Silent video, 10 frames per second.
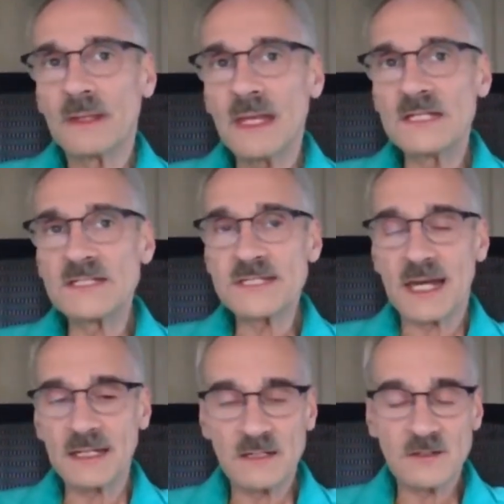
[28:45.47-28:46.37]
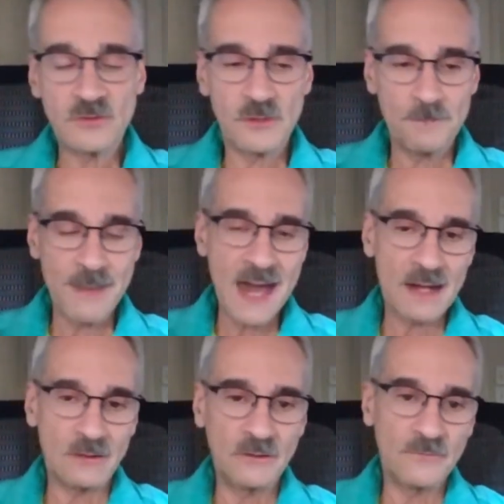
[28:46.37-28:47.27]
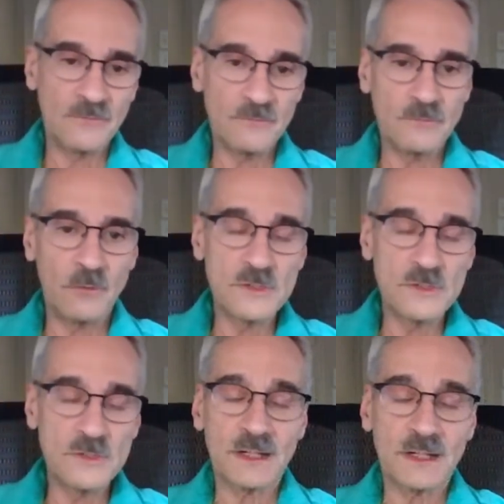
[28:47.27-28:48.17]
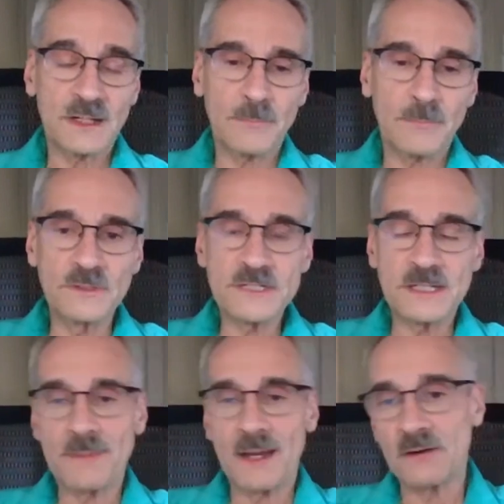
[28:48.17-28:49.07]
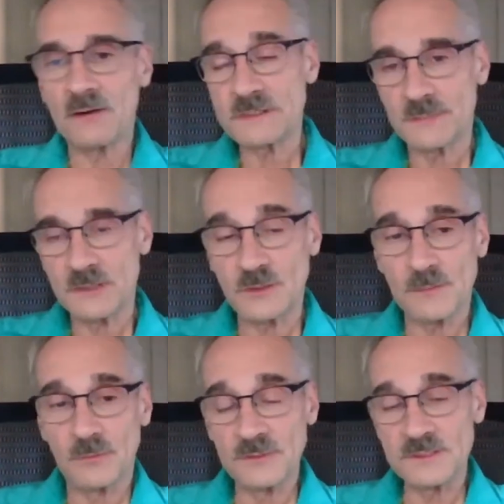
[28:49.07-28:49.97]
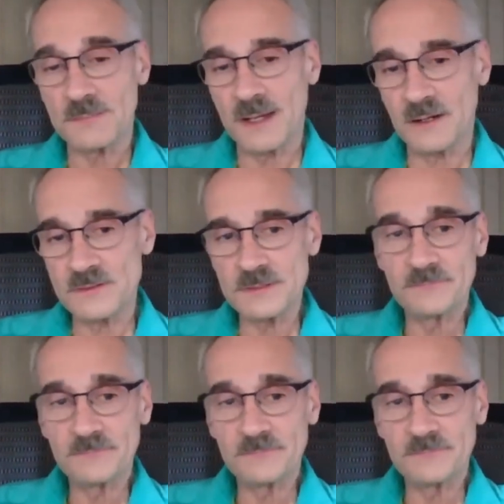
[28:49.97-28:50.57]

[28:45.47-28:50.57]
insight into the battle of who's winning the bulls and the bears, between the bulls and the bears.